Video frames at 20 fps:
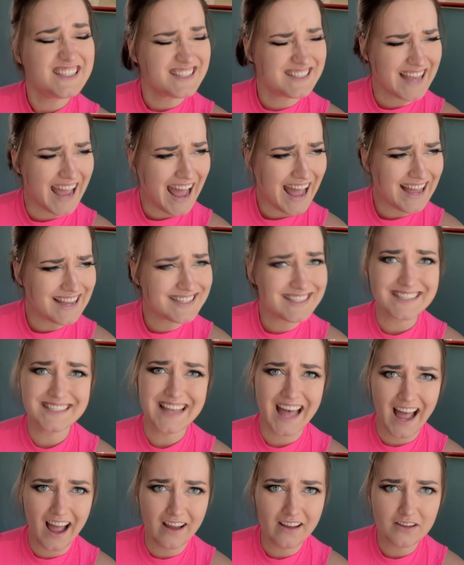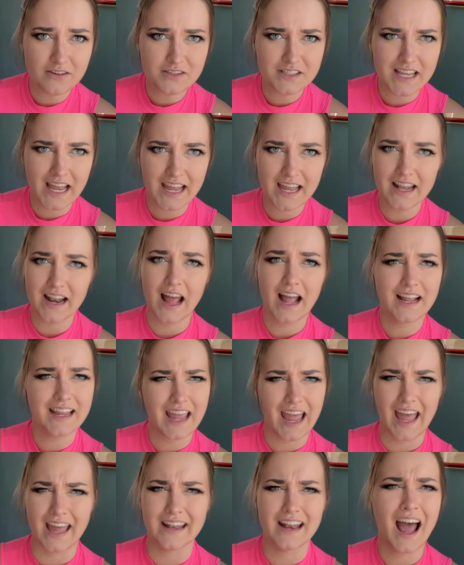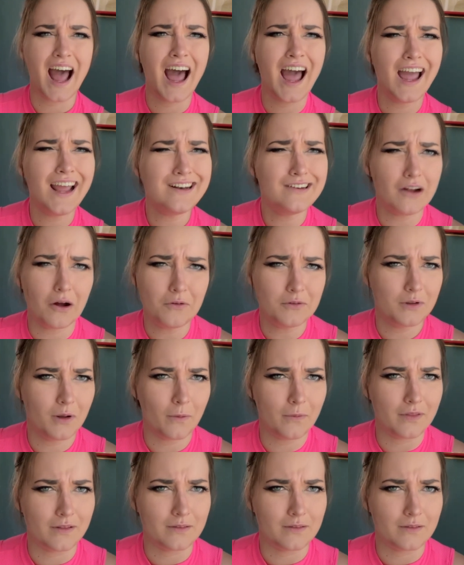Saz, is that how you say it? Again, I don't know the